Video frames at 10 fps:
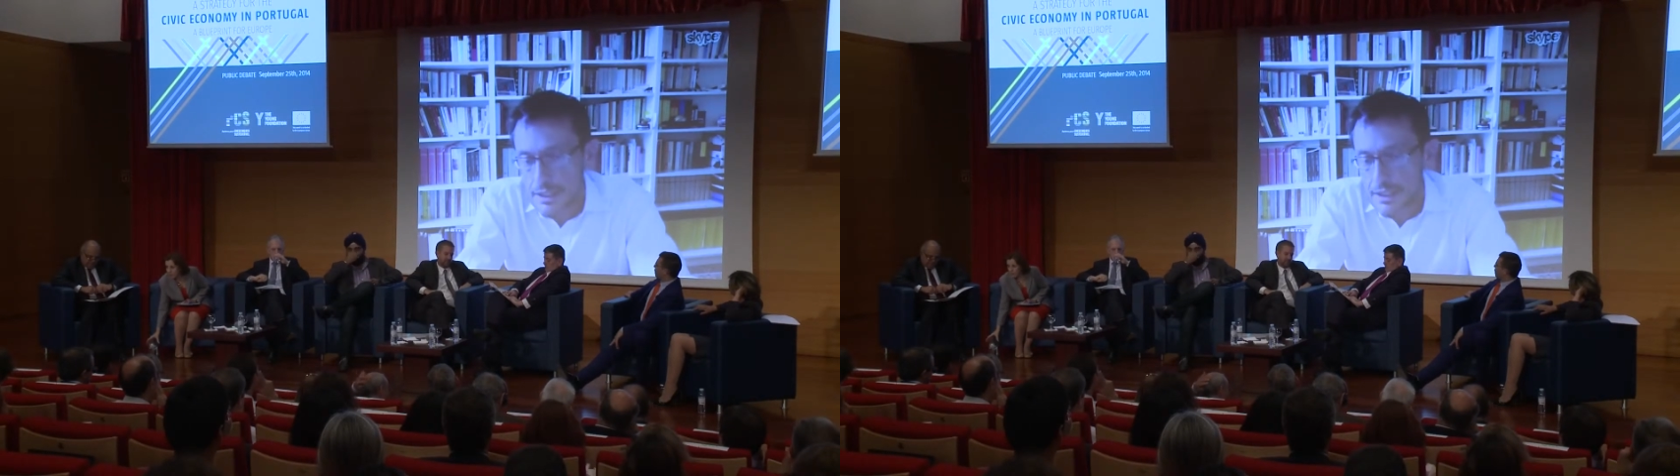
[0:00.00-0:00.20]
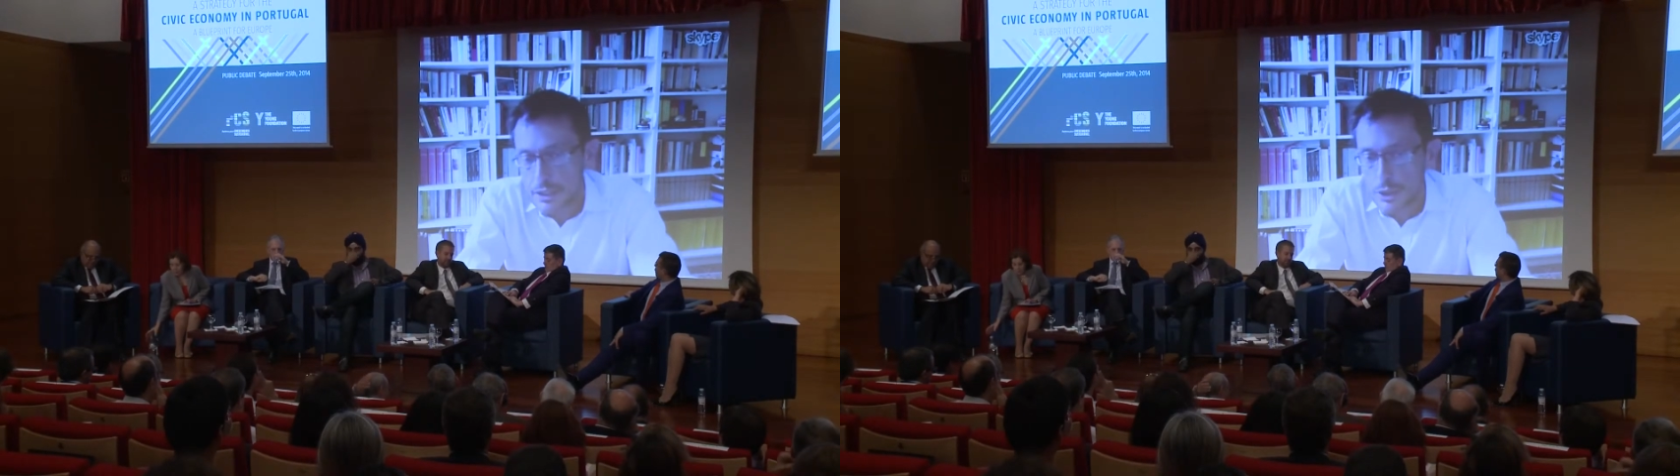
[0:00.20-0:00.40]

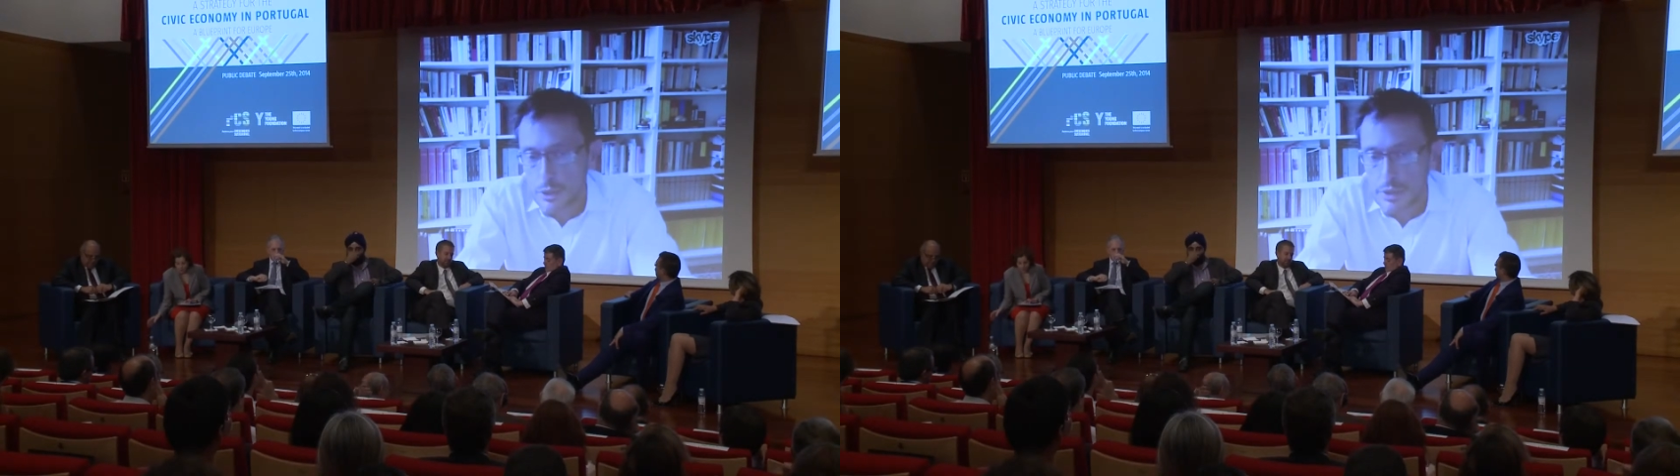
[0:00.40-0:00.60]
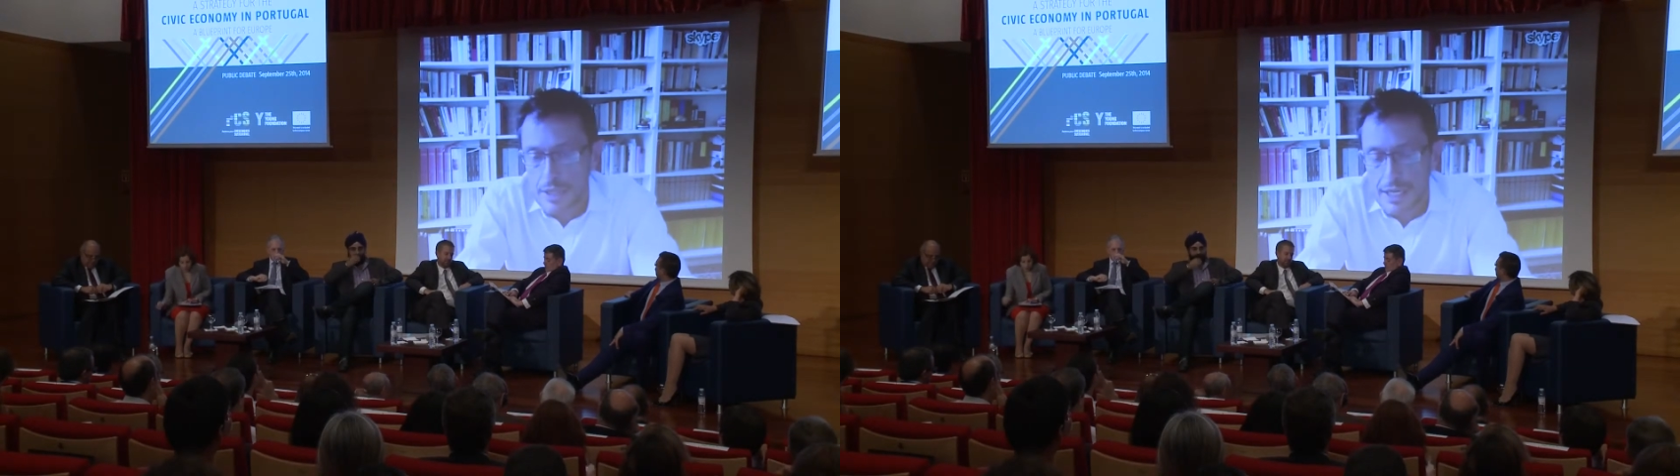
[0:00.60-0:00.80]

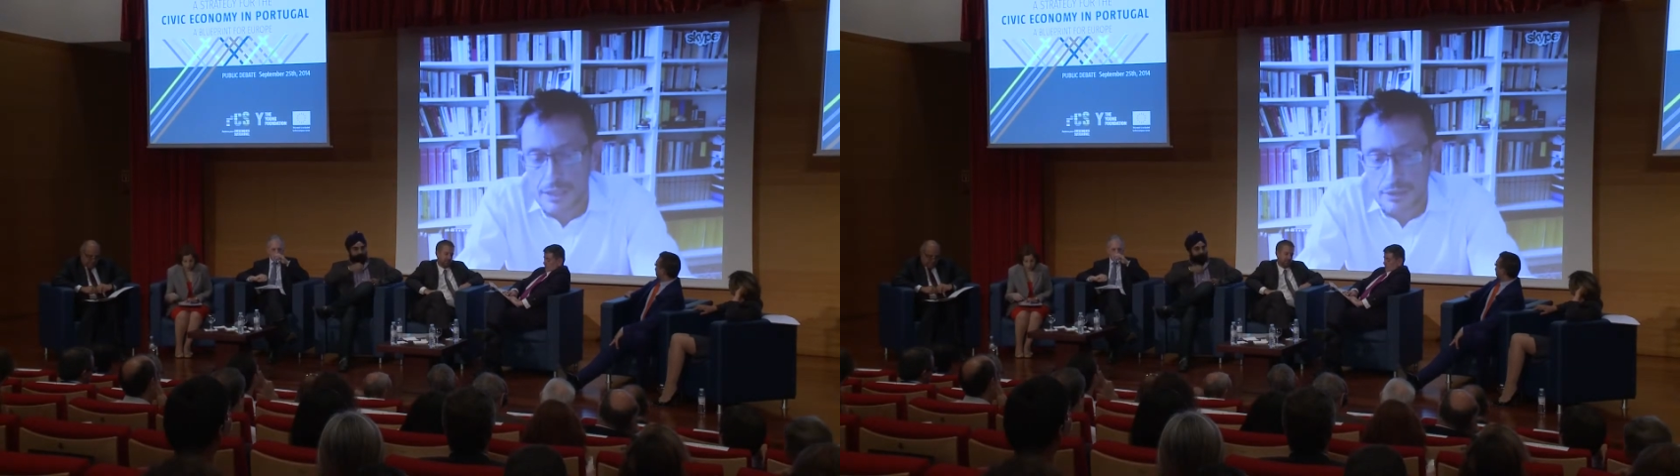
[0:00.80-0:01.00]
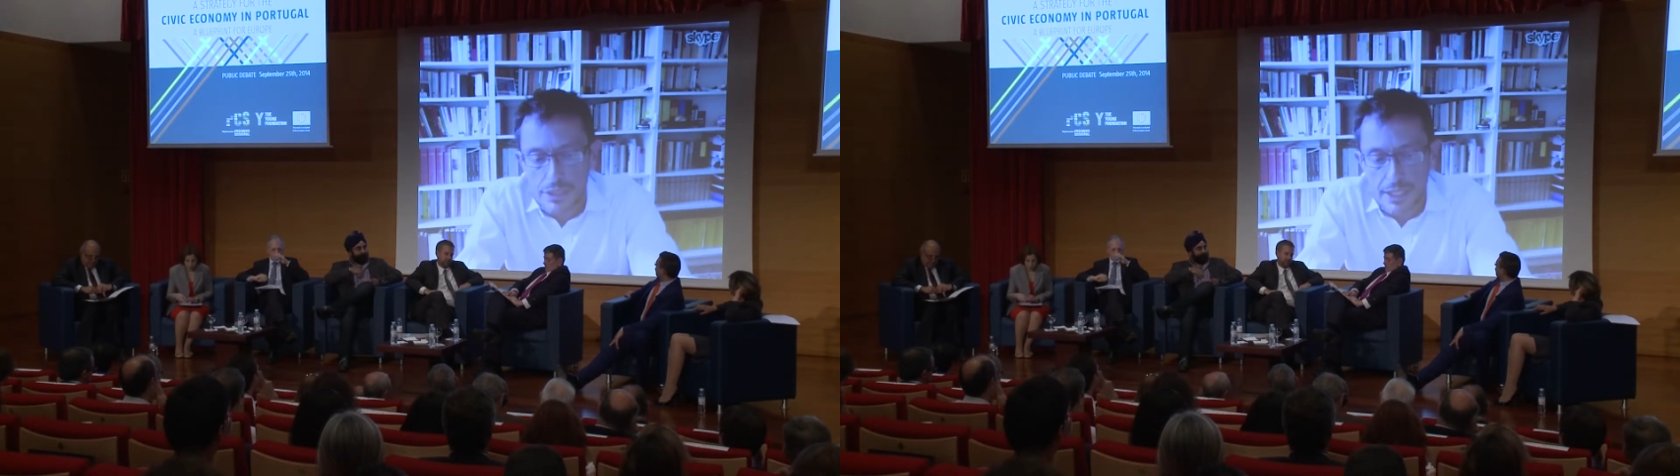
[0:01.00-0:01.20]

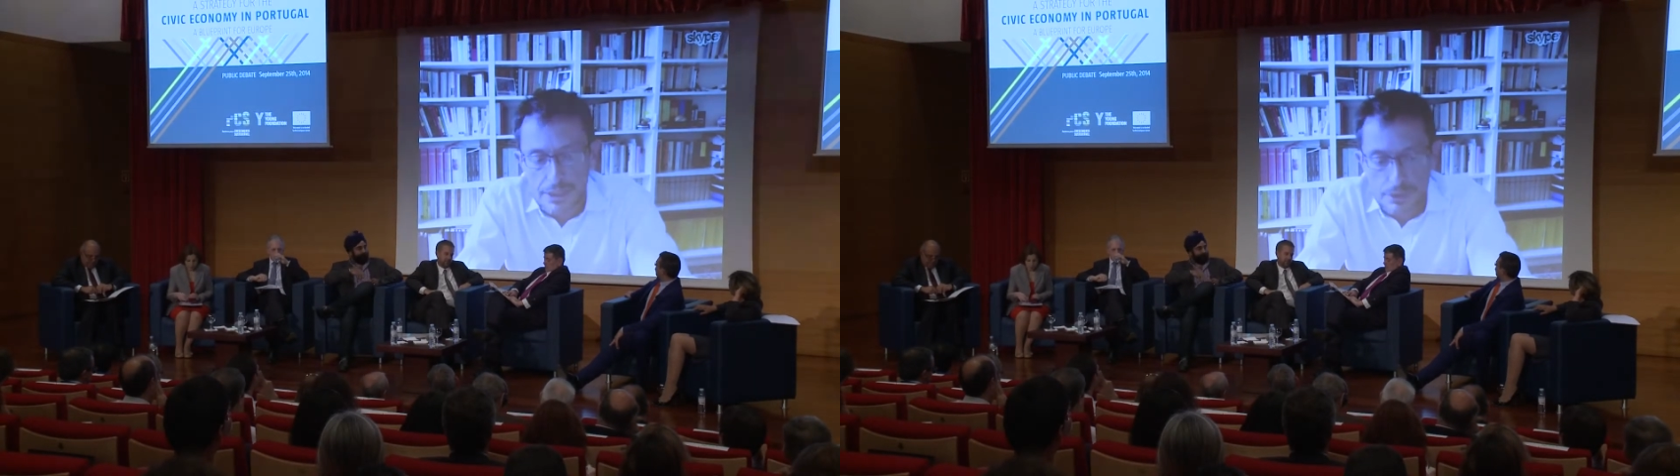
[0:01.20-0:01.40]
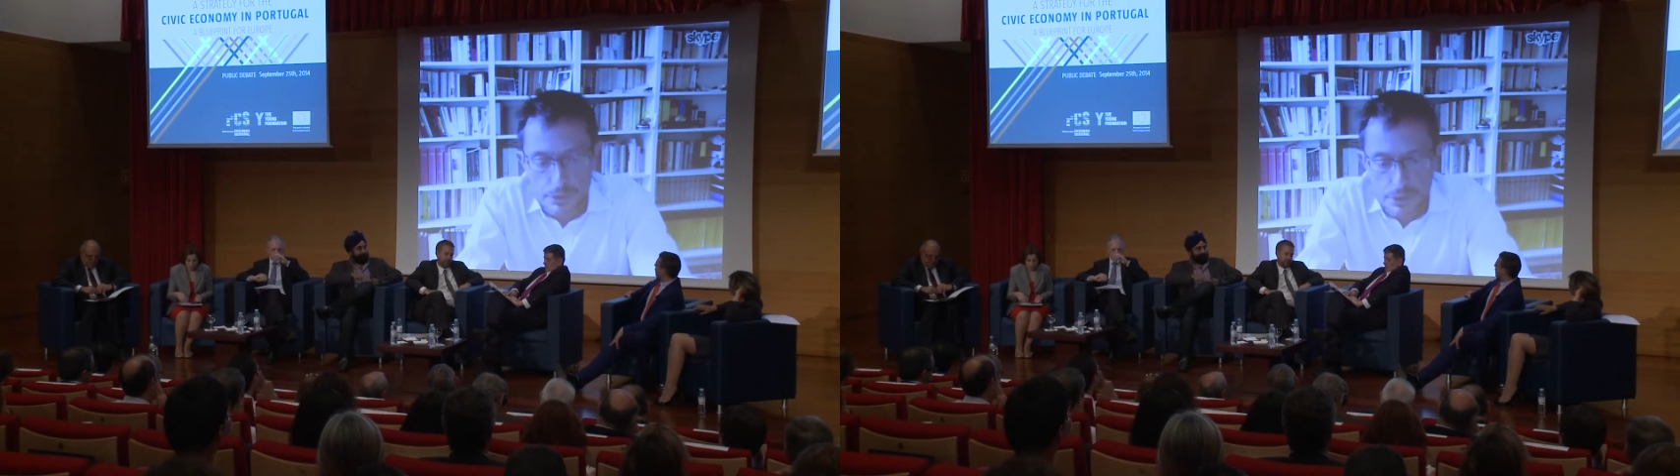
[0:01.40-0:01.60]

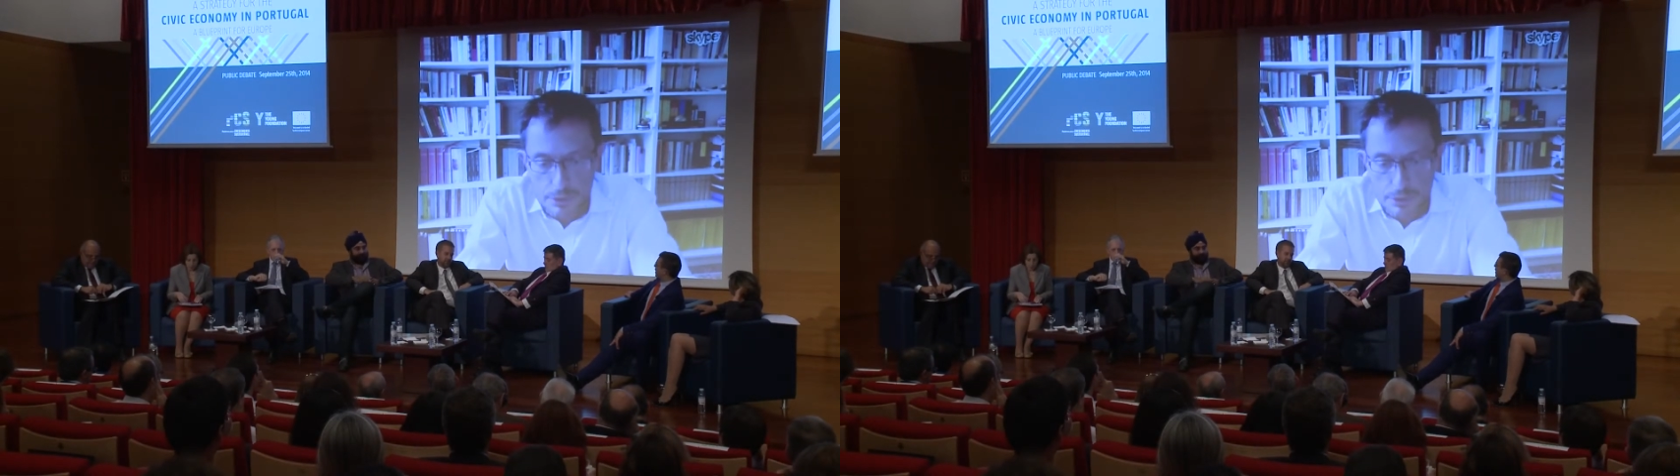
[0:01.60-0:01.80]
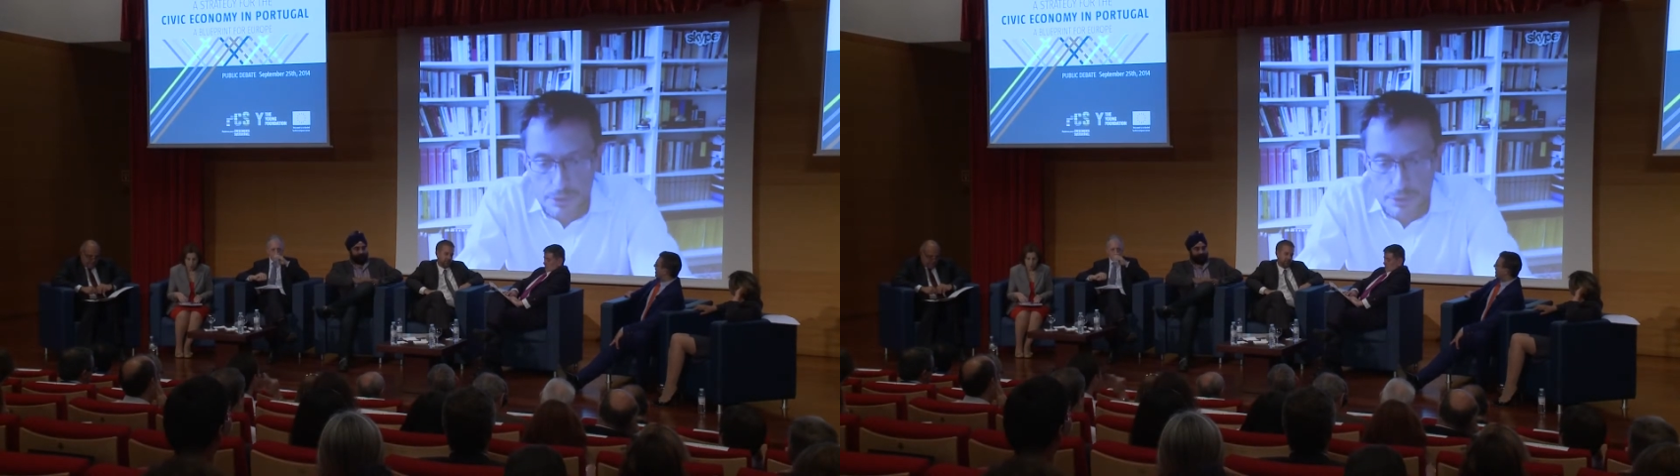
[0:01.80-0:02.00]
non-Anglo-Saxon Europe.